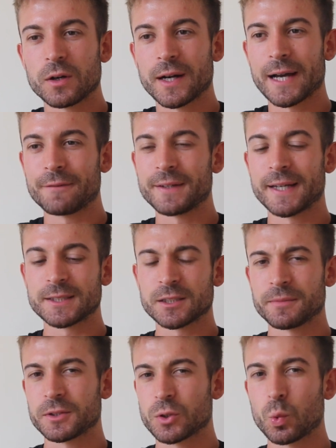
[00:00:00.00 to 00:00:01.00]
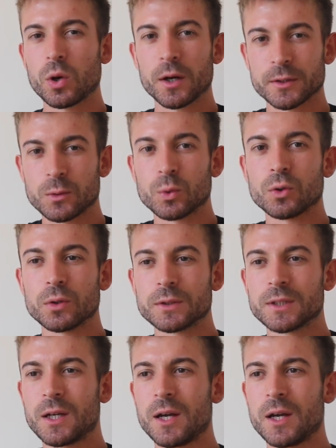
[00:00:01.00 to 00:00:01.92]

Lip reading: I haven't had something to work towards.